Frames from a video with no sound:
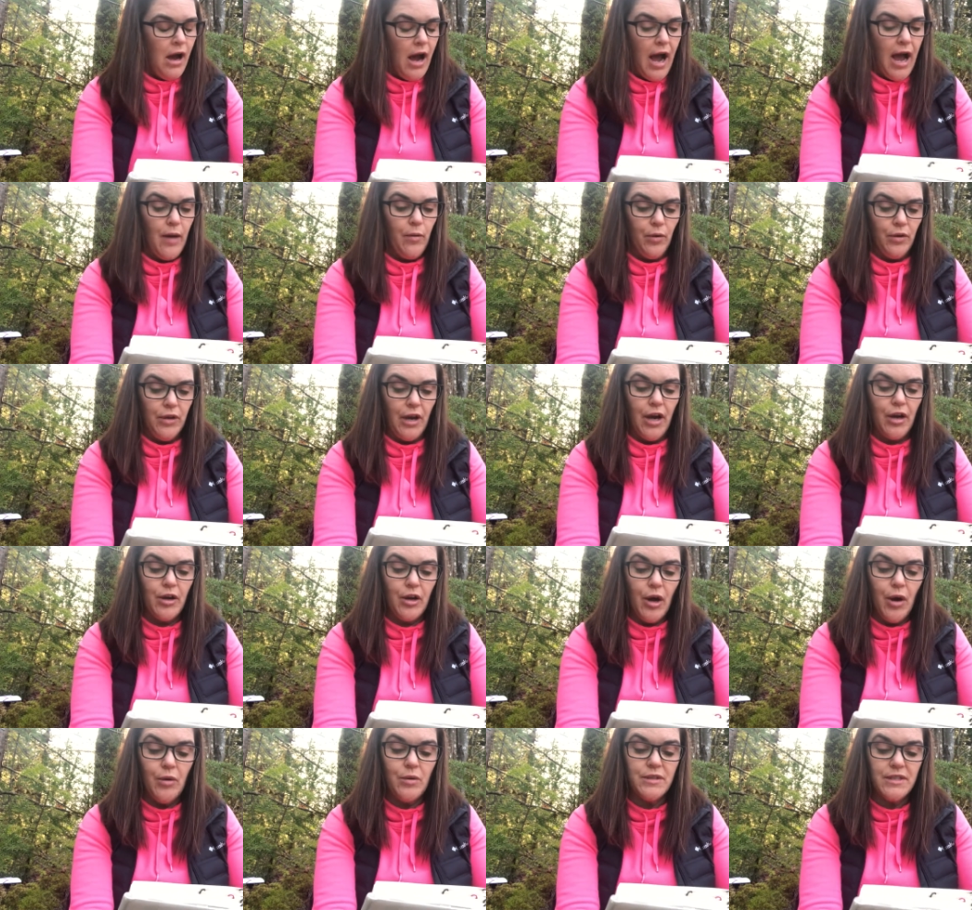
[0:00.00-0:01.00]
I will not
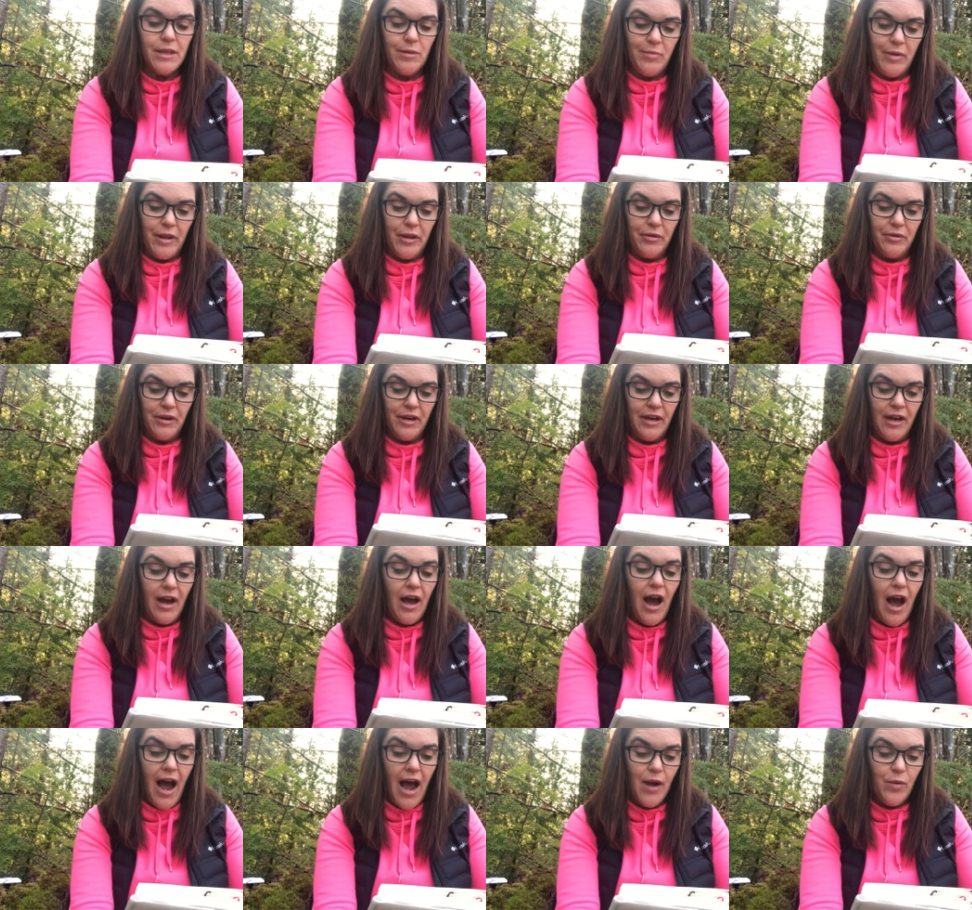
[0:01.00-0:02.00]
go, said Pellegrina.
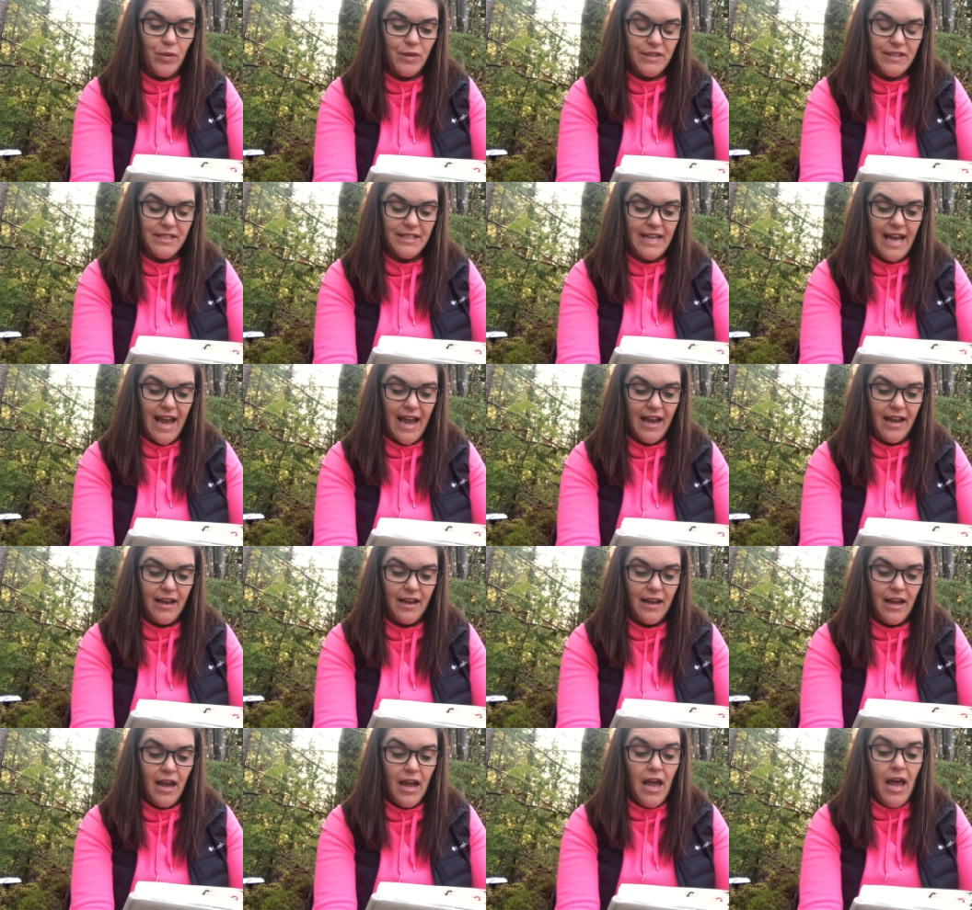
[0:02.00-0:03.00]
I will stay.
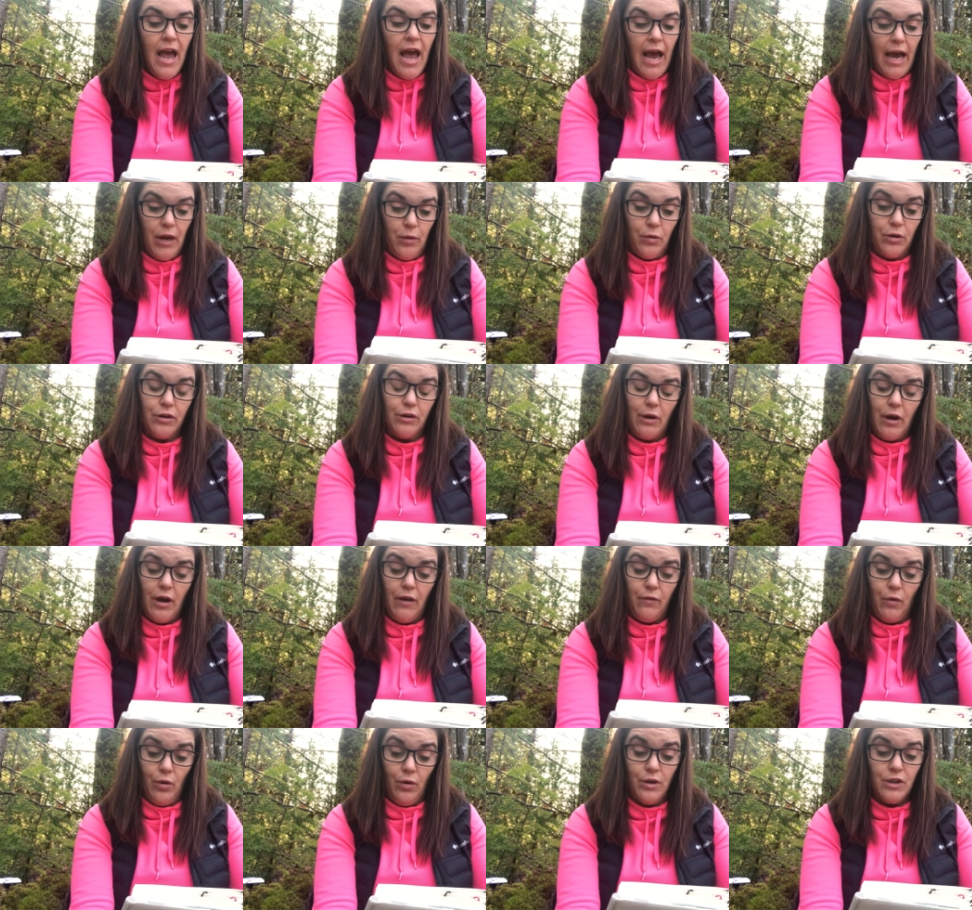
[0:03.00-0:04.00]
Edward,
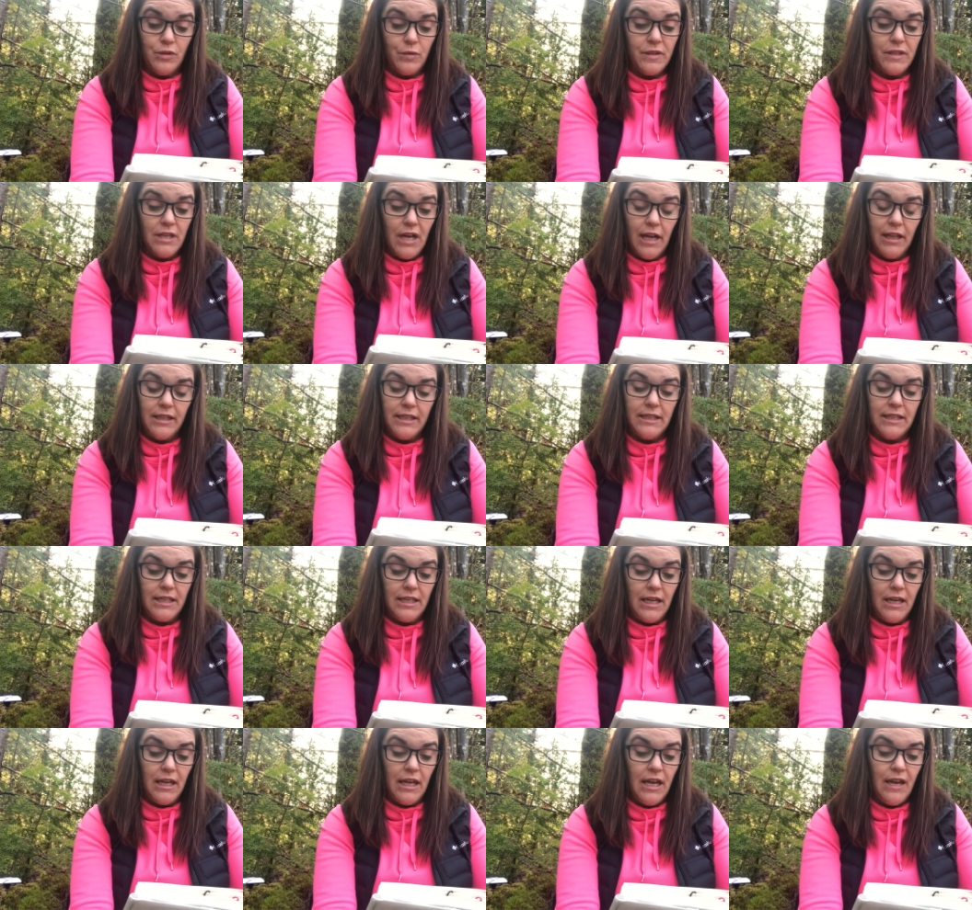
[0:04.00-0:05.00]
of course, was not
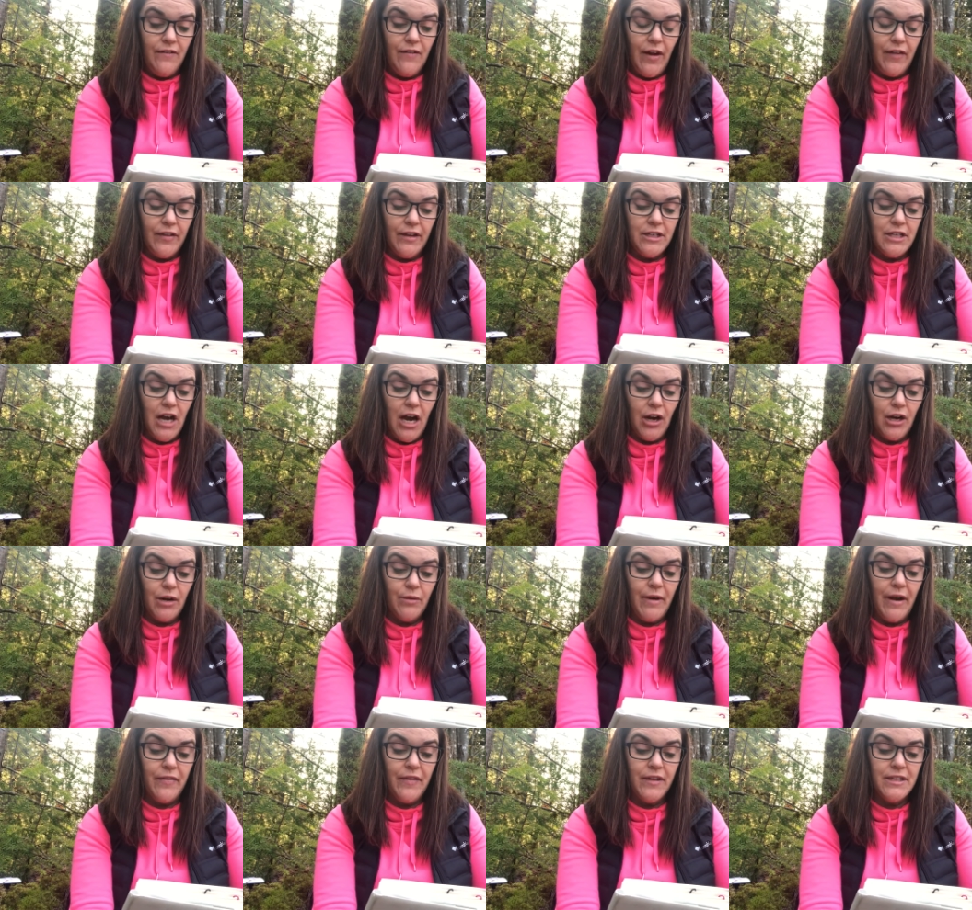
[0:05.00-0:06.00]
listening. He found the talk
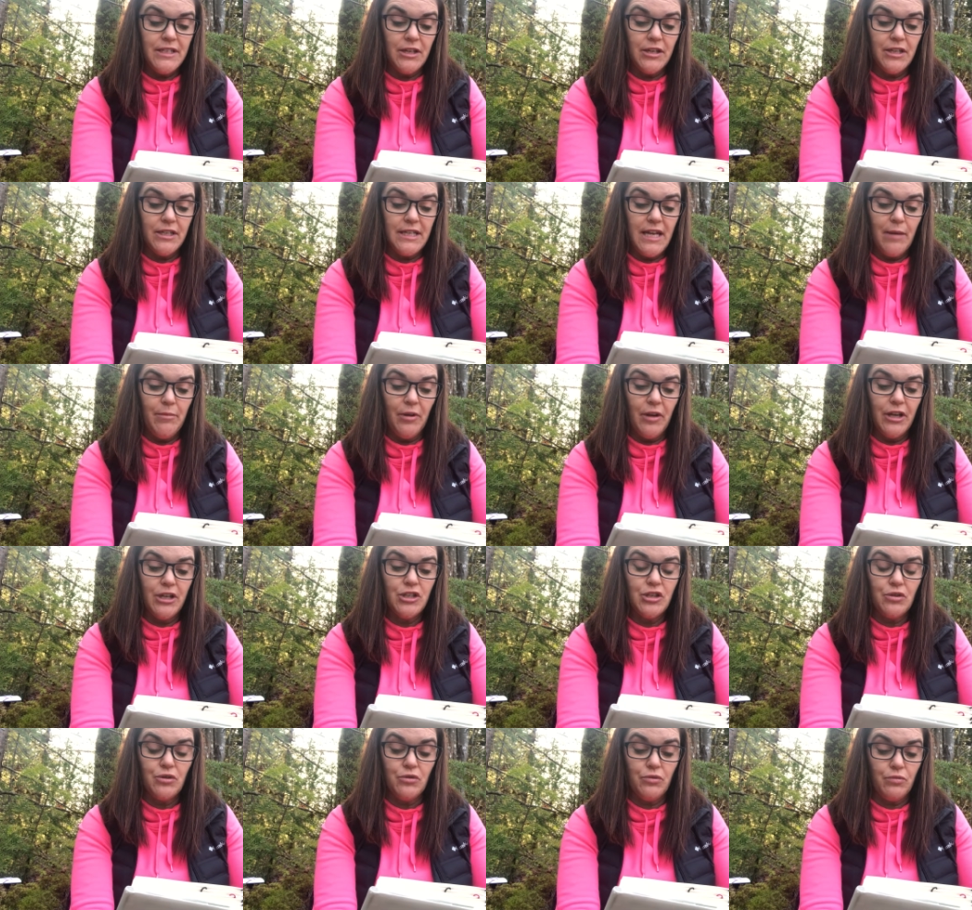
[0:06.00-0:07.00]
around the dinner table
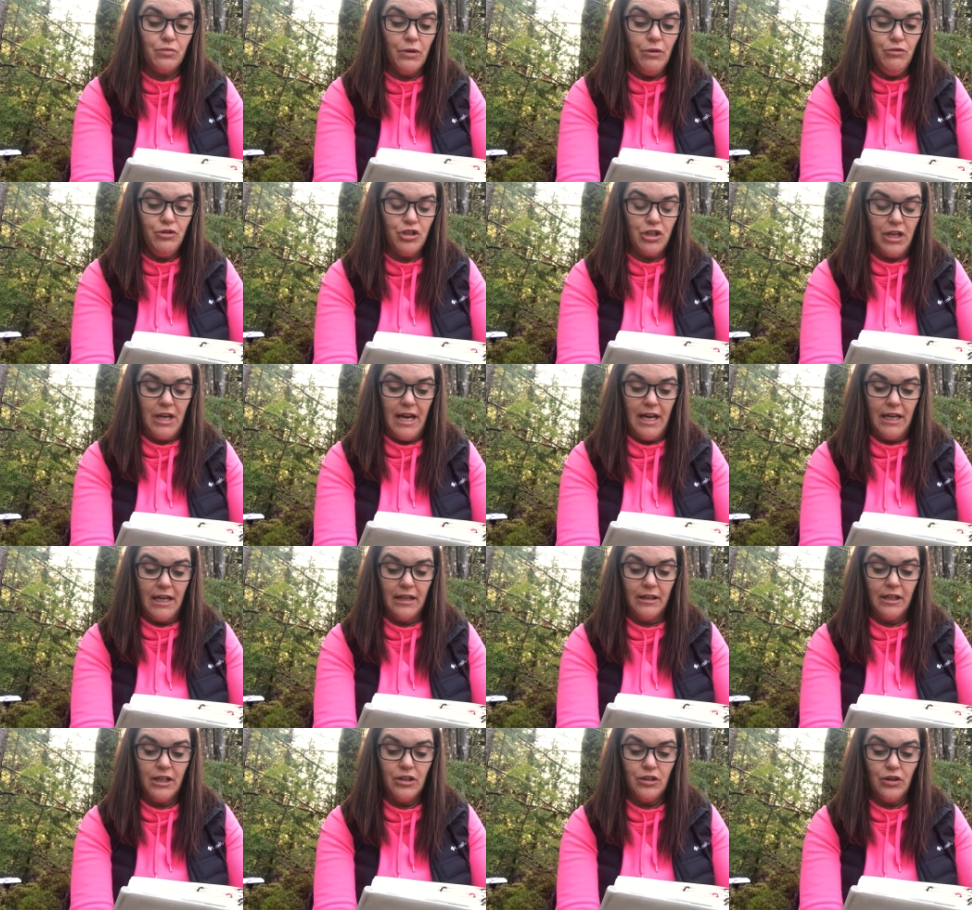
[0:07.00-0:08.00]

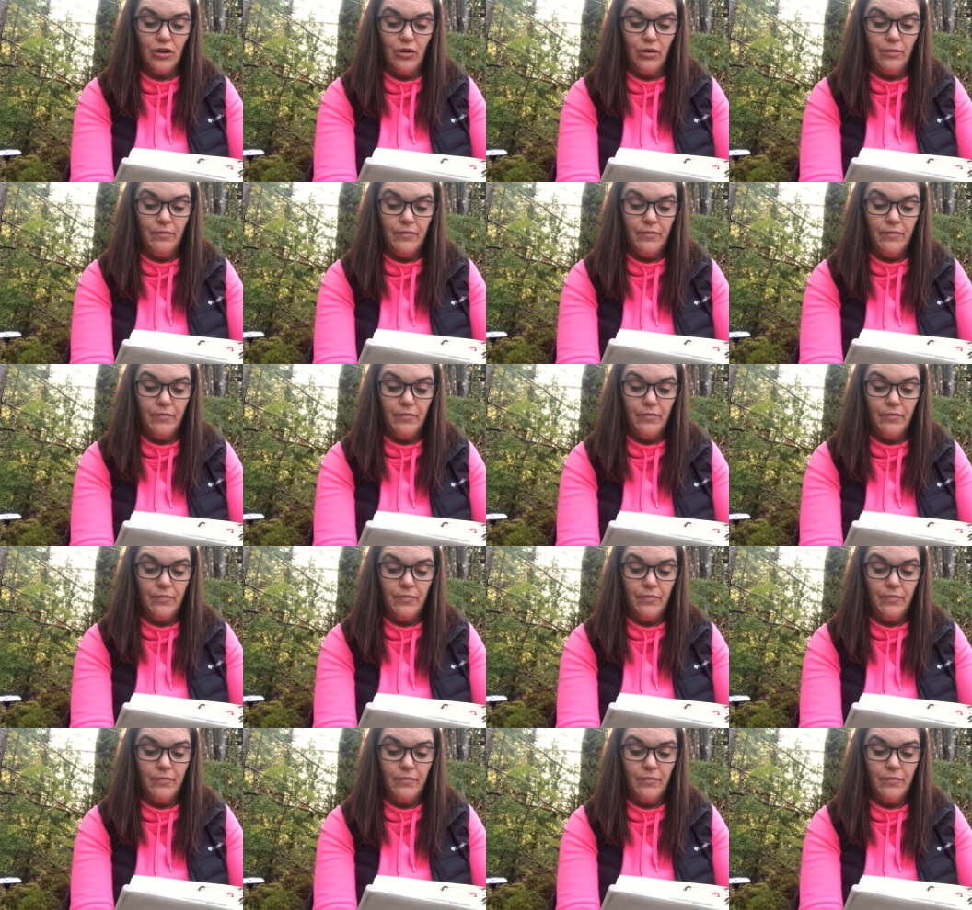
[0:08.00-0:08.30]
excruciatingly dull.